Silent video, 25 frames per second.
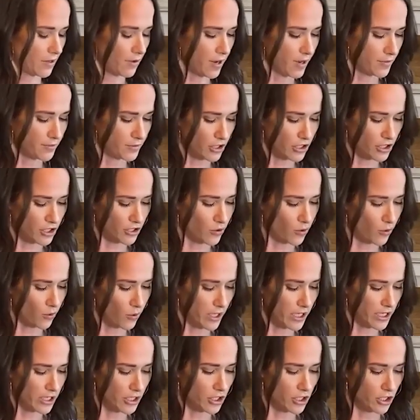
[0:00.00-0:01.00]
So I'm just
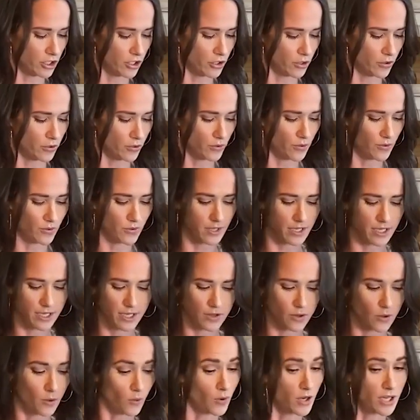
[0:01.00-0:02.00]
going to do
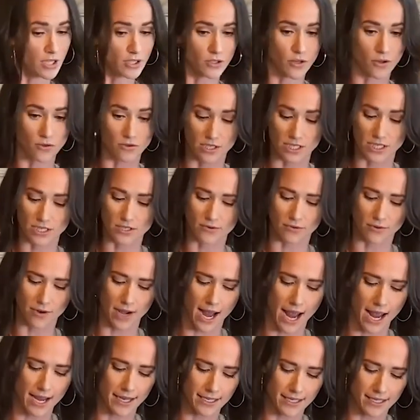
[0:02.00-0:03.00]
the ones on this
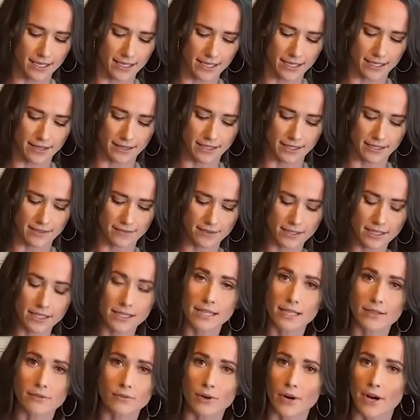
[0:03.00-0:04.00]
rack and leave
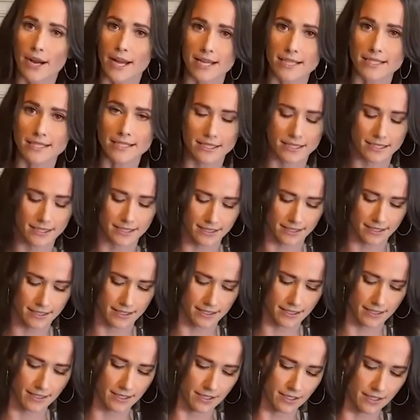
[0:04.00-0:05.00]
the rest
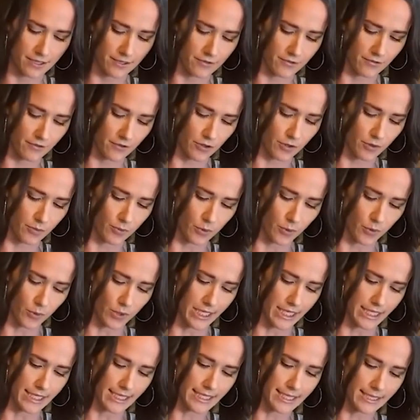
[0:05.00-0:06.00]
for the
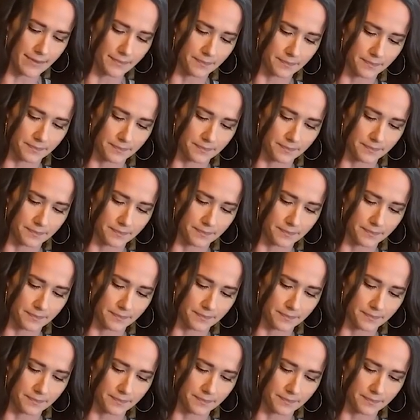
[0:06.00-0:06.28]
boys.